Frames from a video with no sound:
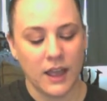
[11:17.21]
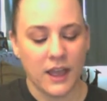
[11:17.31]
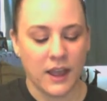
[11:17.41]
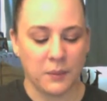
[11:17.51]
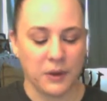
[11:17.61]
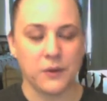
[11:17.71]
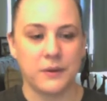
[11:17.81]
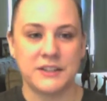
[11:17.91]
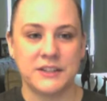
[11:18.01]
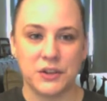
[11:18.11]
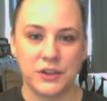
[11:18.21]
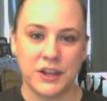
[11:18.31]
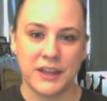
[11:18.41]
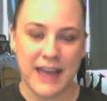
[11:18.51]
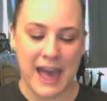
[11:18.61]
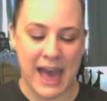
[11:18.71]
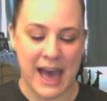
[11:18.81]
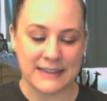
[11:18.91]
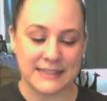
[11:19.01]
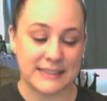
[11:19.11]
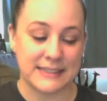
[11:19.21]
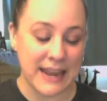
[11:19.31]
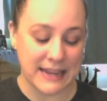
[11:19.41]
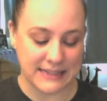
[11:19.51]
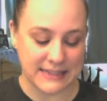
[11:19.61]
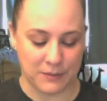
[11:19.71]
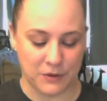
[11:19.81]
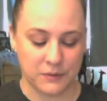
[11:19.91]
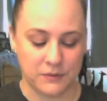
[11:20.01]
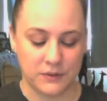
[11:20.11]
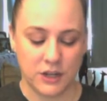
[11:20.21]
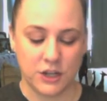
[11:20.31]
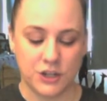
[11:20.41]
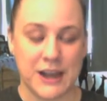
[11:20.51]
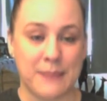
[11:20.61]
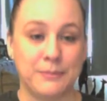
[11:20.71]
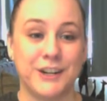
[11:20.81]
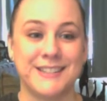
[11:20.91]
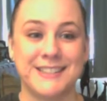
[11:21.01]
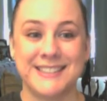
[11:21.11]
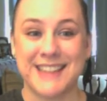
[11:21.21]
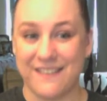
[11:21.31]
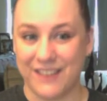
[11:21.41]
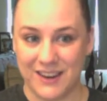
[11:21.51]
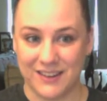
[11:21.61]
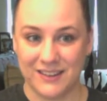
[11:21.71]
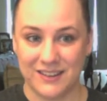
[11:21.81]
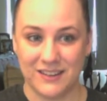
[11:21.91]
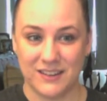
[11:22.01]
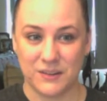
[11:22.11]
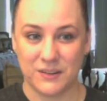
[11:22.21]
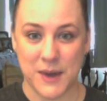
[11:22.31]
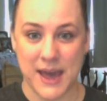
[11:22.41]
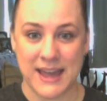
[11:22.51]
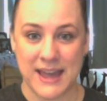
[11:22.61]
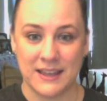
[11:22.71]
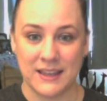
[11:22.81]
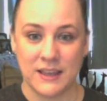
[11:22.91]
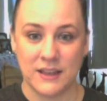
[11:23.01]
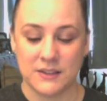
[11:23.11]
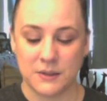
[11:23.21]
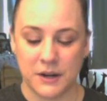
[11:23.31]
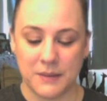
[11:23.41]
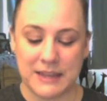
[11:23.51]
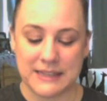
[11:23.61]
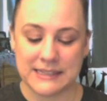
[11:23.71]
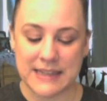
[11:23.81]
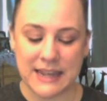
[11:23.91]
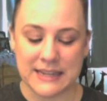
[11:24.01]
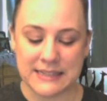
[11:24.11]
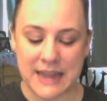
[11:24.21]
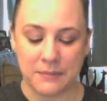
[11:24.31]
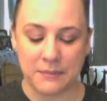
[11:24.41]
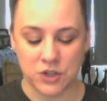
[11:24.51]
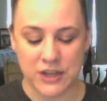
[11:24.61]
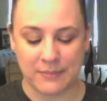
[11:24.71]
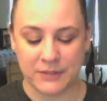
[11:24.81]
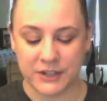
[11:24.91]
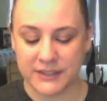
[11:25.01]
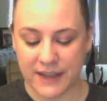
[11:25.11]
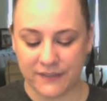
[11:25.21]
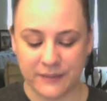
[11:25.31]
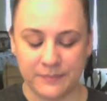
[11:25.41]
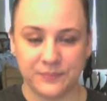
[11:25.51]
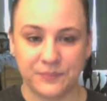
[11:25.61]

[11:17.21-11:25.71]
and we're going to look at 2 Samuel chapter 7, okay? So we're going to be in 2 Samuel chapter 7,